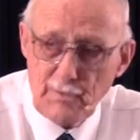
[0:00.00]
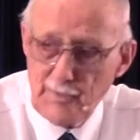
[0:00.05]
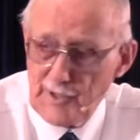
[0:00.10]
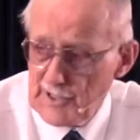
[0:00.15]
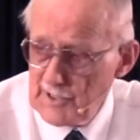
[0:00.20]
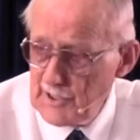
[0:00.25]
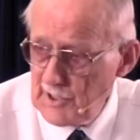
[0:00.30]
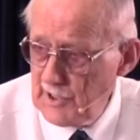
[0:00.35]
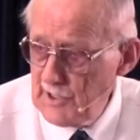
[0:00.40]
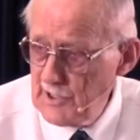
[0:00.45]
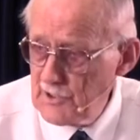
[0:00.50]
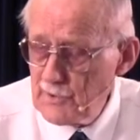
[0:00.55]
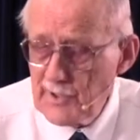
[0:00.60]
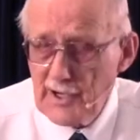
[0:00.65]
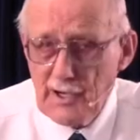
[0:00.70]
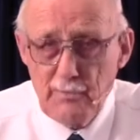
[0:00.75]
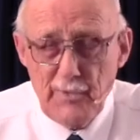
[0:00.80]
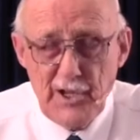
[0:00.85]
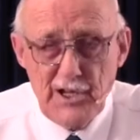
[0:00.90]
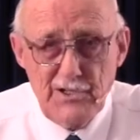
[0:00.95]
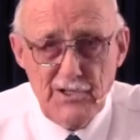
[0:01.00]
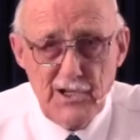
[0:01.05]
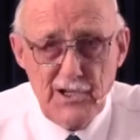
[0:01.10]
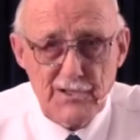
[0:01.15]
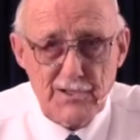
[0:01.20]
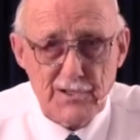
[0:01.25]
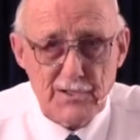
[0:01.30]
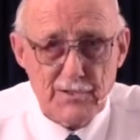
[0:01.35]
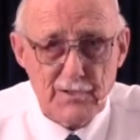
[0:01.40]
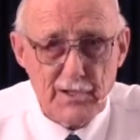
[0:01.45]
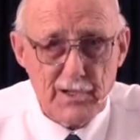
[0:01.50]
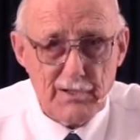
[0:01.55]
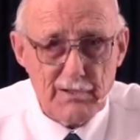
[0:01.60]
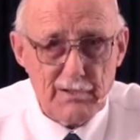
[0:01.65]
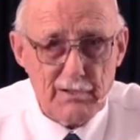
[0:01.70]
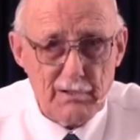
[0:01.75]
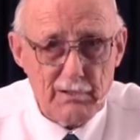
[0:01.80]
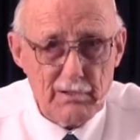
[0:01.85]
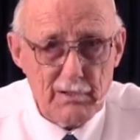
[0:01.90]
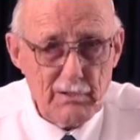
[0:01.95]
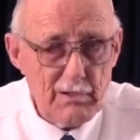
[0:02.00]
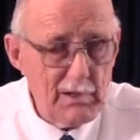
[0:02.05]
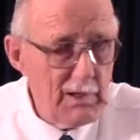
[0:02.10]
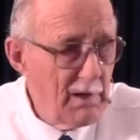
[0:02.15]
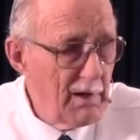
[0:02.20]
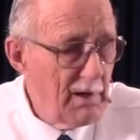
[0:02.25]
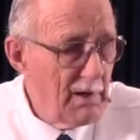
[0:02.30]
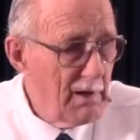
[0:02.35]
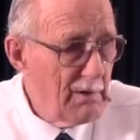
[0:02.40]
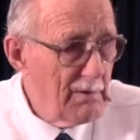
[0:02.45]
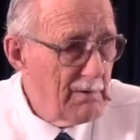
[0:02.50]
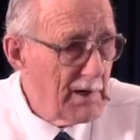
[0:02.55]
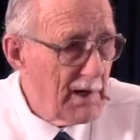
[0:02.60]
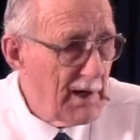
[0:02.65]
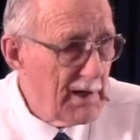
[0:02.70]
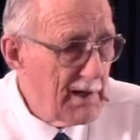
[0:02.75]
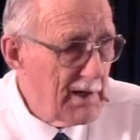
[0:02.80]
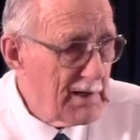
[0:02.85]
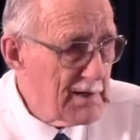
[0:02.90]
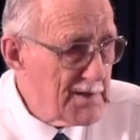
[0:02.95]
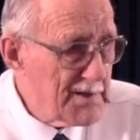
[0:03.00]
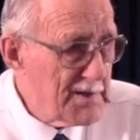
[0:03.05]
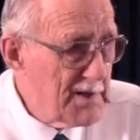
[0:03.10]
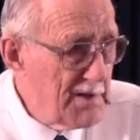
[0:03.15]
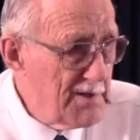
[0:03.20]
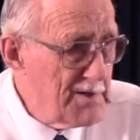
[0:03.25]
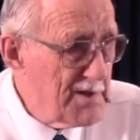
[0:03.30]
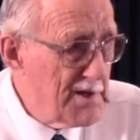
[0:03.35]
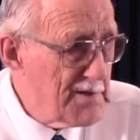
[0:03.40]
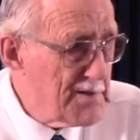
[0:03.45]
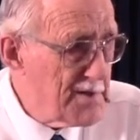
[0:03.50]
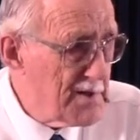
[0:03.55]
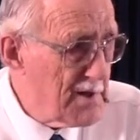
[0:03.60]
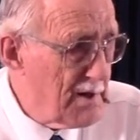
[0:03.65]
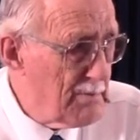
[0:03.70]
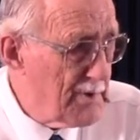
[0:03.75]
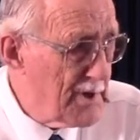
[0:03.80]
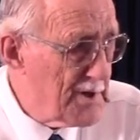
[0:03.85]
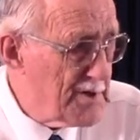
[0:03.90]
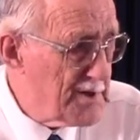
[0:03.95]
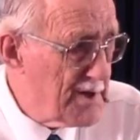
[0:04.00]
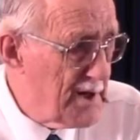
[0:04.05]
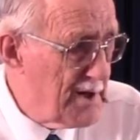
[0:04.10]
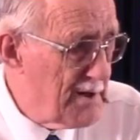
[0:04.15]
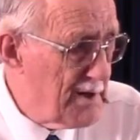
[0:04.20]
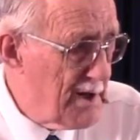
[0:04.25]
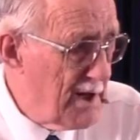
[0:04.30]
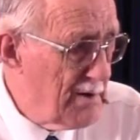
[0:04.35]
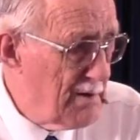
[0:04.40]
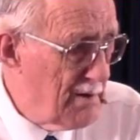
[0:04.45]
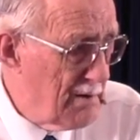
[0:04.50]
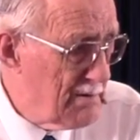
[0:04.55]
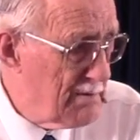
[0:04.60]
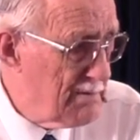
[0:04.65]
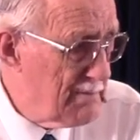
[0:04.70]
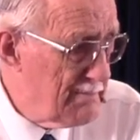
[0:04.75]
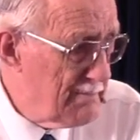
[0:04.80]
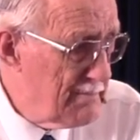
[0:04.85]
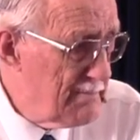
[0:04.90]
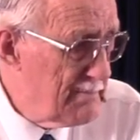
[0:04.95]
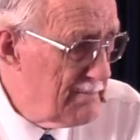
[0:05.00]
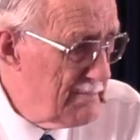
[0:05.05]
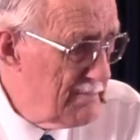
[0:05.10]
Talk about the kids want to meet Jesus in. When I get to see Jesus, I'm going to say thank you.